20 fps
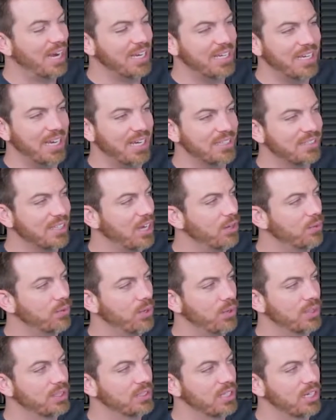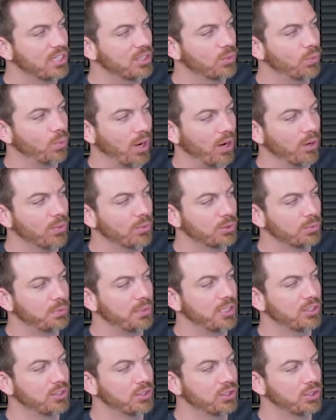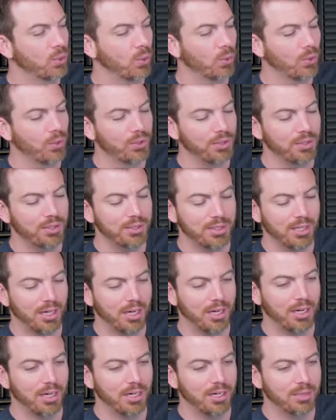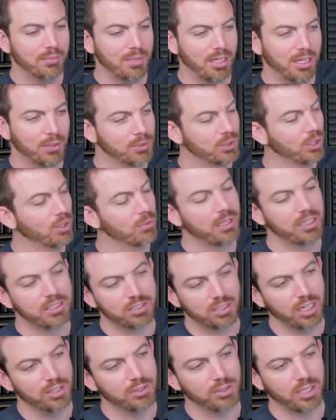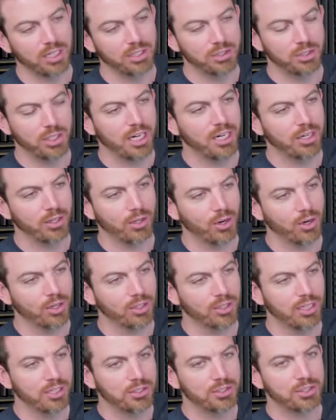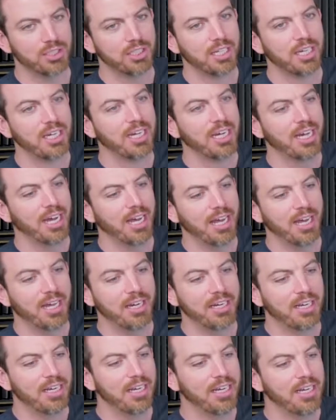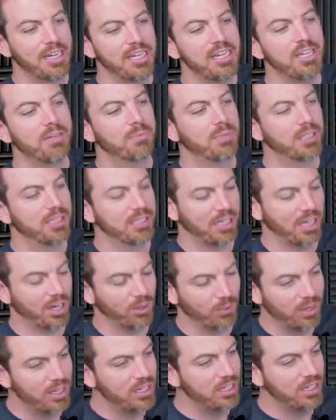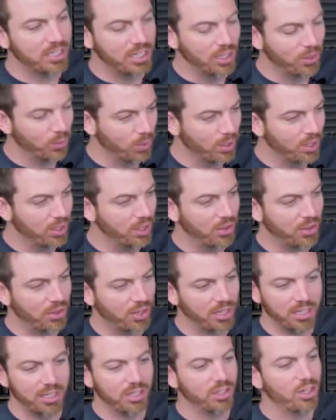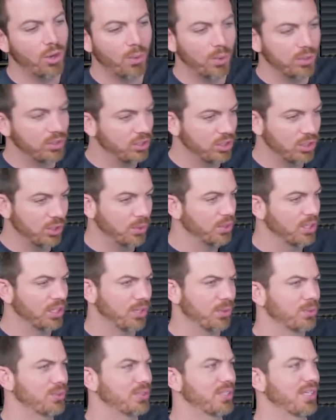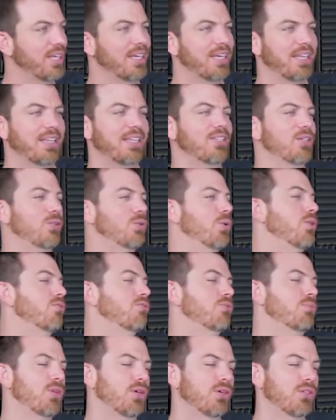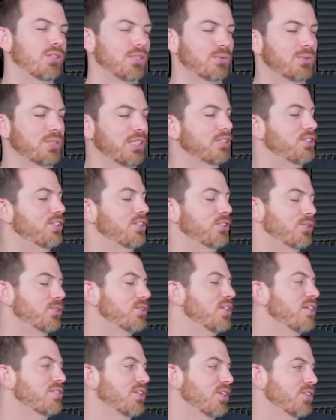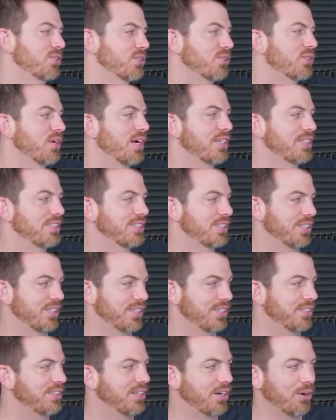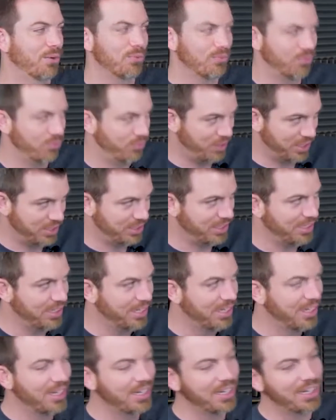I guess. I don't know exactly where it was being stored. And it was owned by this guy who's got a giant car collection. And he had been kind of ready to get rid of the thing. Didn't know what to do with it. It was like, I think the quote from Koenigsegg was like $600,000 or $700,000 to, fix it.